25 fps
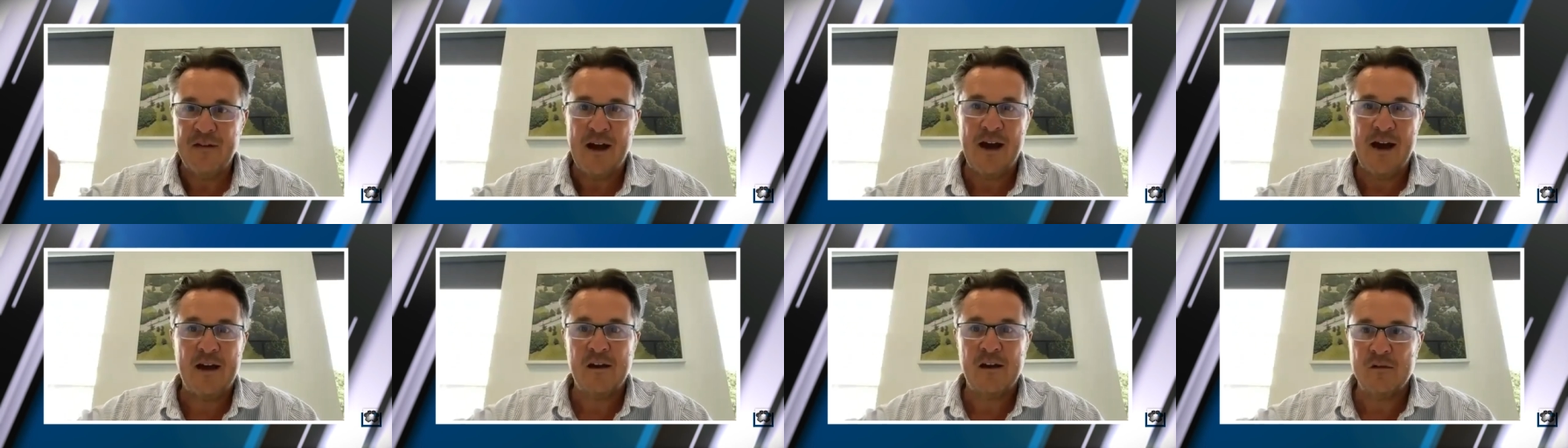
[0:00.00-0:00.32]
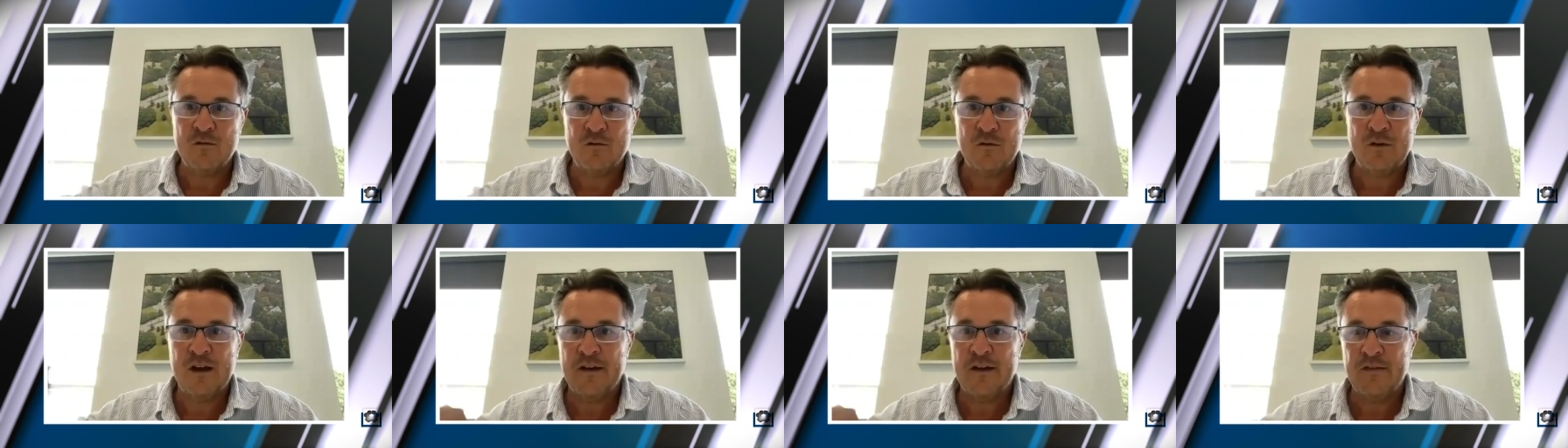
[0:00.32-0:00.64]
FAC,
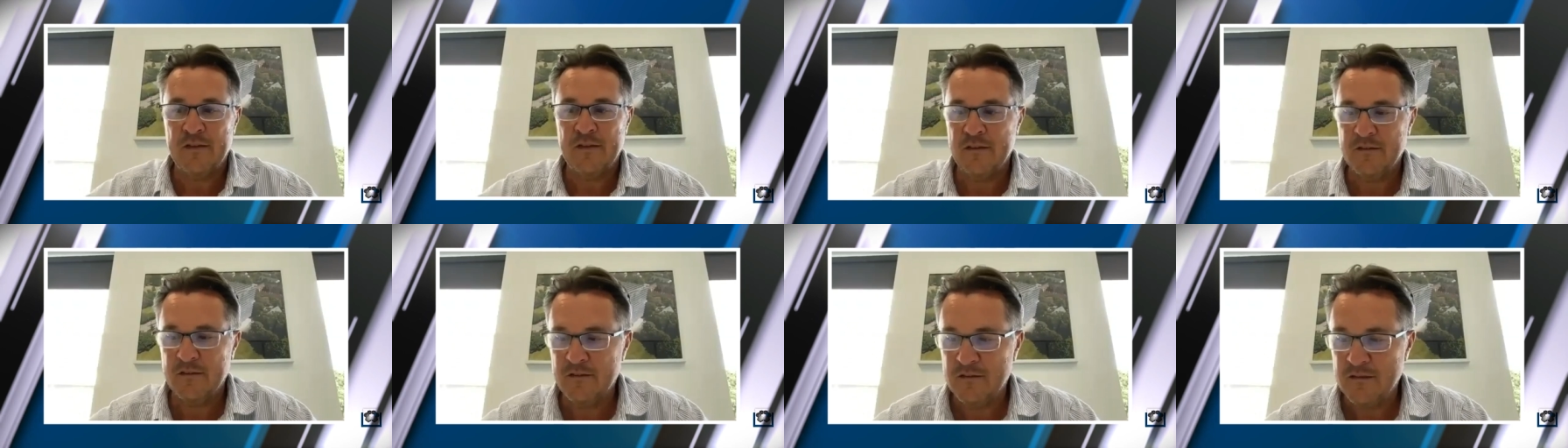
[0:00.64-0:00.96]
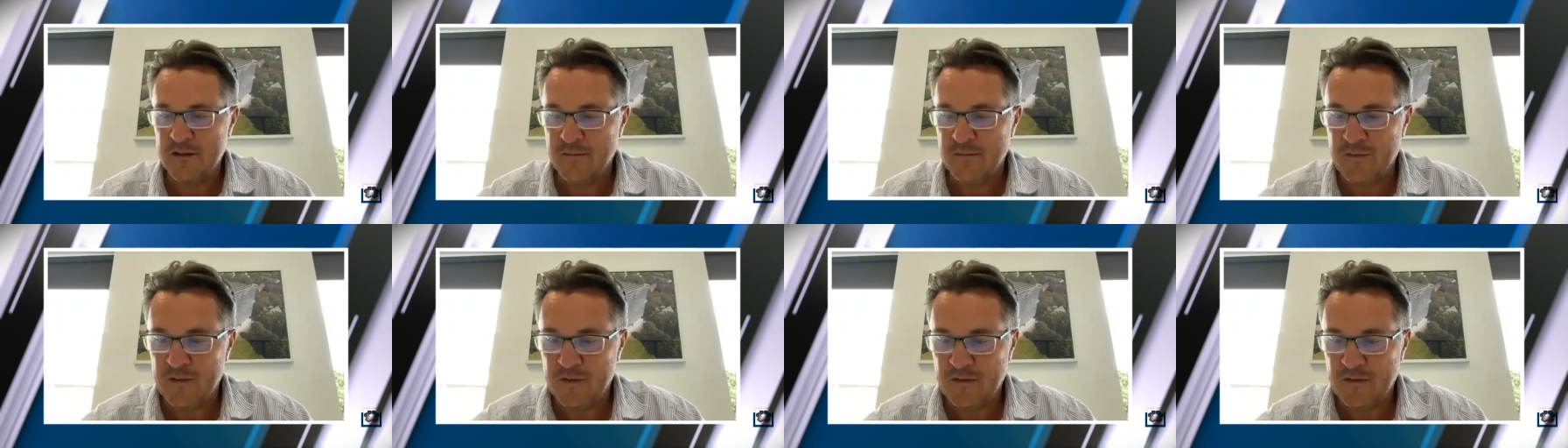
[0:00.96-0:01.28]
and all the other
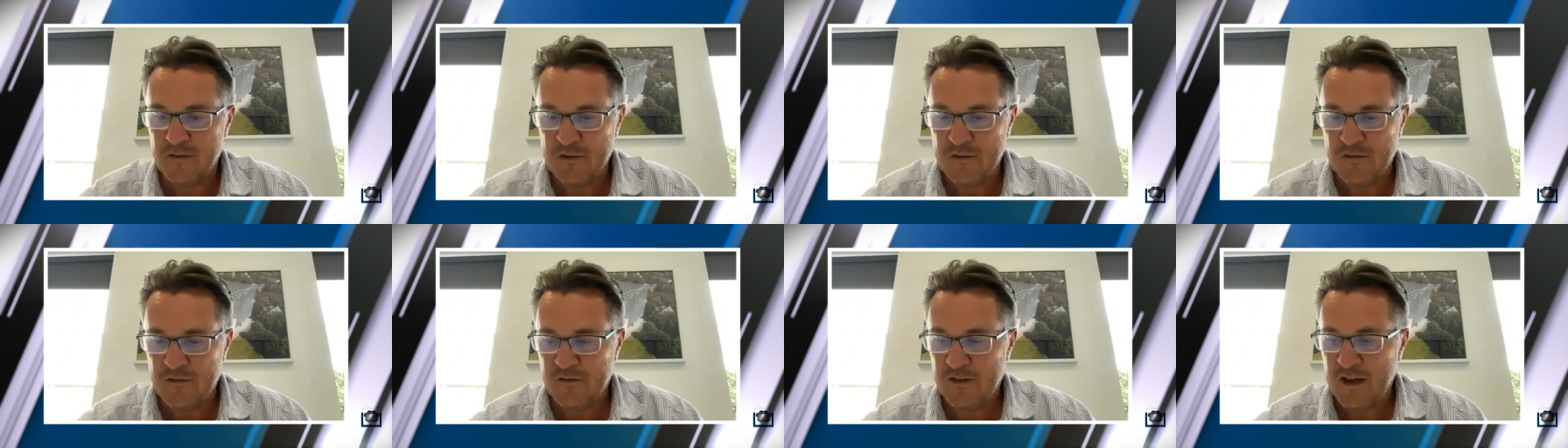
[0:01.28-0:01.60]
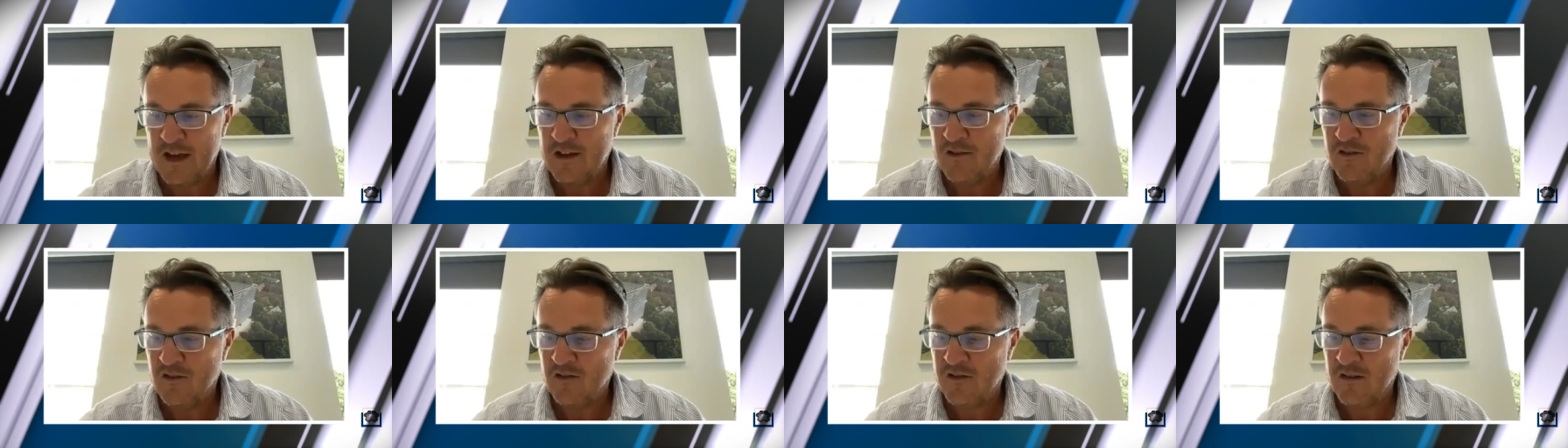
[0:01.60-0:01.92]
different sort of
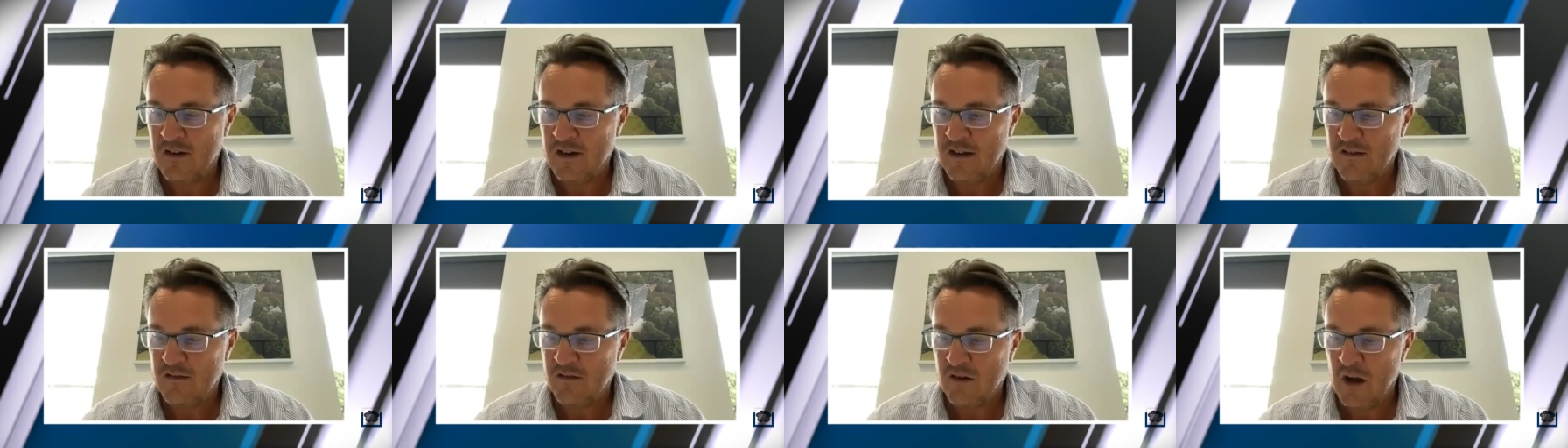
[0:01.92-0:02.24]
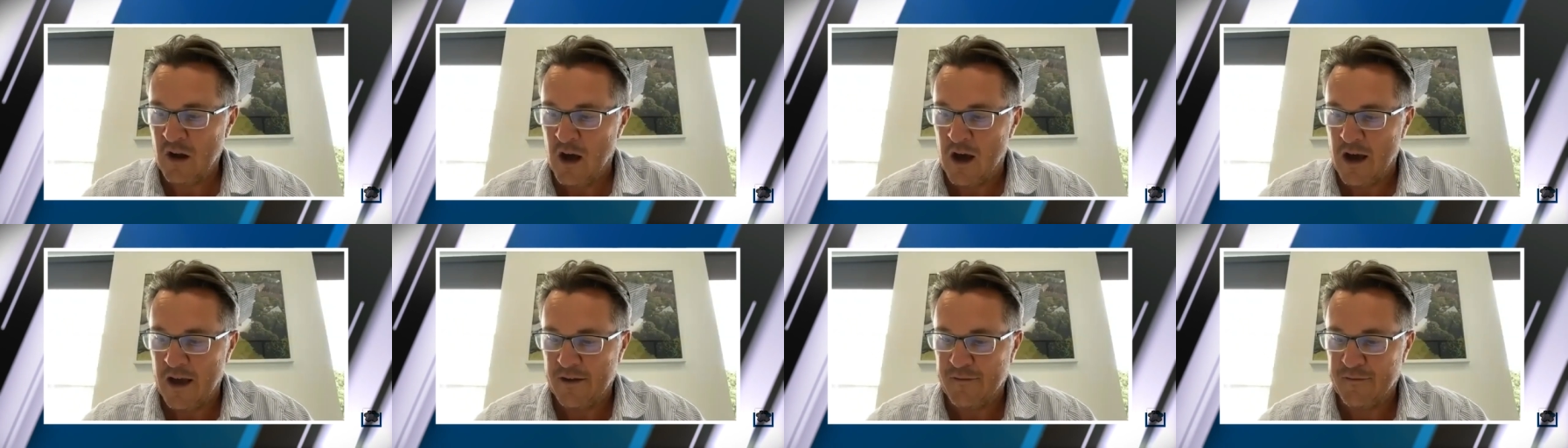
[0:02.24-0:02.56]
stages in its
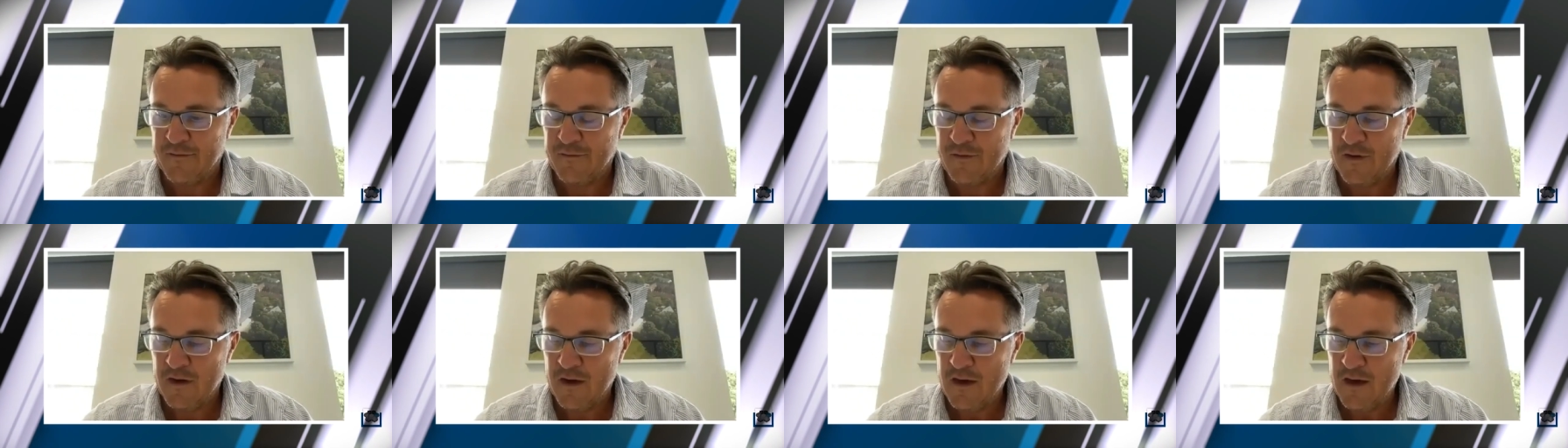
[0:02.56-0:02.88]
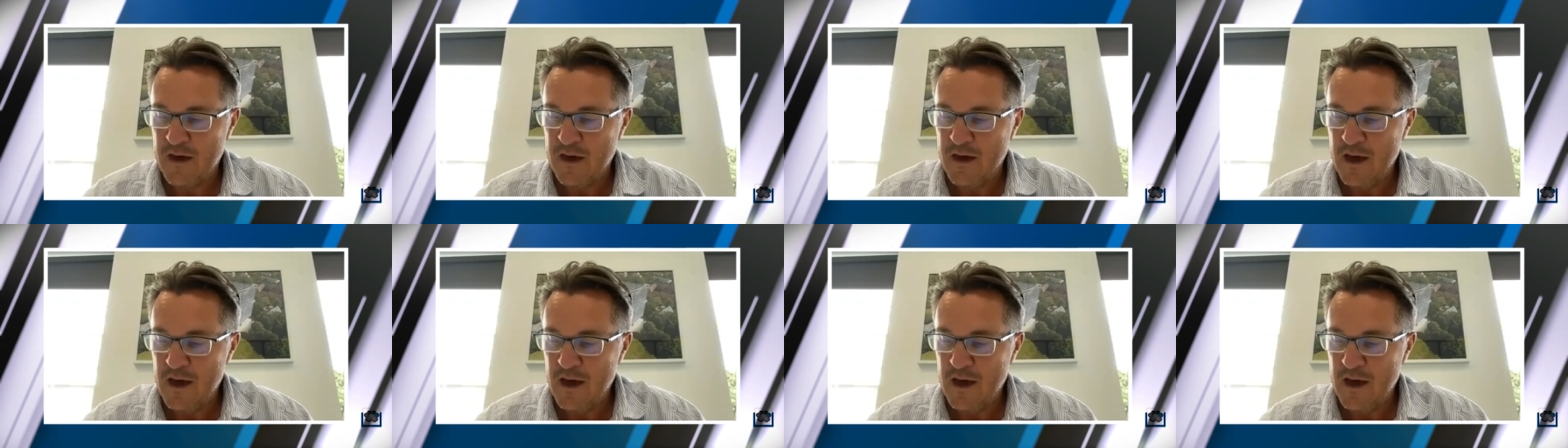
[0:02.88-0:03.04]
life.